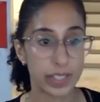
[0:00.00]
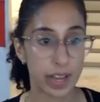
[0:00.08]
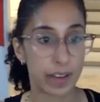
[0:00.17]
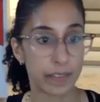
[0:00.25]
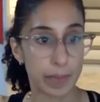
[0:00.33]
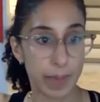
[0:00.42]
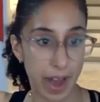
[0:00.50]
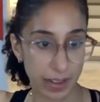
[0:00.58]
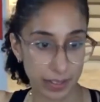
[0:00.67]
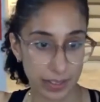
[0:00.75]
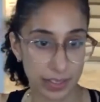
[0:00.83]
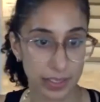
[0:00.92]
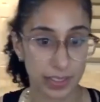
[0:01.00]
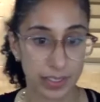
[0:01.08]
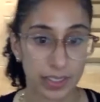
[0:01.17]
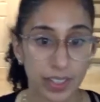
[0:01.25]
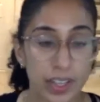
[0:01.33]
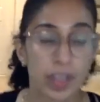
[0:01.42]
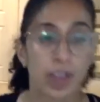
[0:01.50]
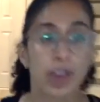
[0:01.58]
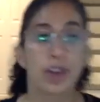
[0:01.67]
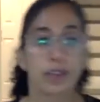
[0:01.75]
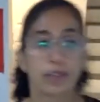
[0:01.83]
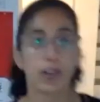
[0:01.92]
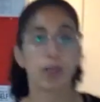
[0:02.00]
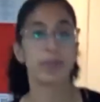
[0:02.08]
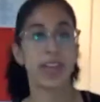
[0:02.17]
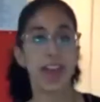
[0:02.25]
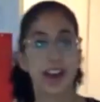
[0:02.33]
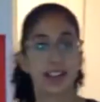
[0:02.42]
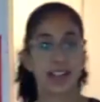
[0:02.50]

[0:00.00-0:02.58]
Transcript: of the box. From there,